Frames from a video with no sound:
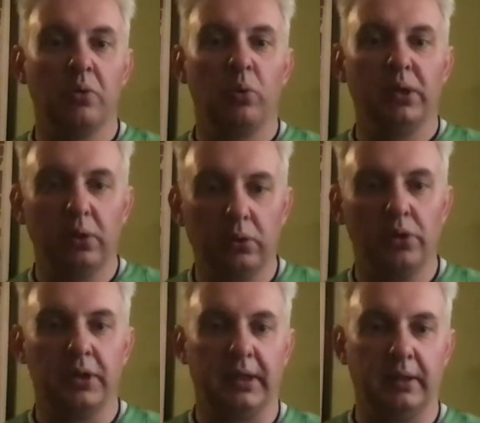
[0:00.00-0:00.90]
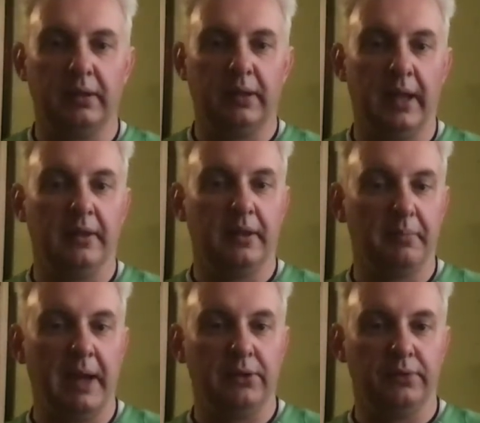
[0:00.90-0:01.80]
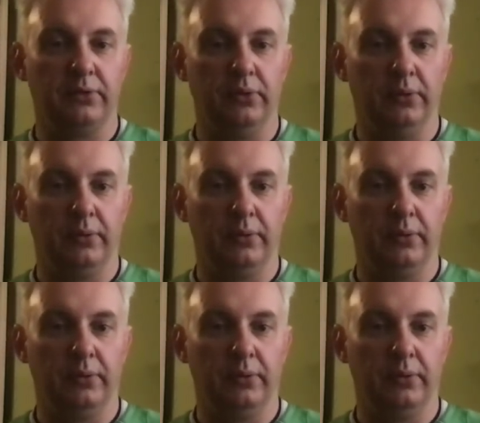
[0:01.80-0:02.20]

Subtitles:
we no longer get the powers of 2.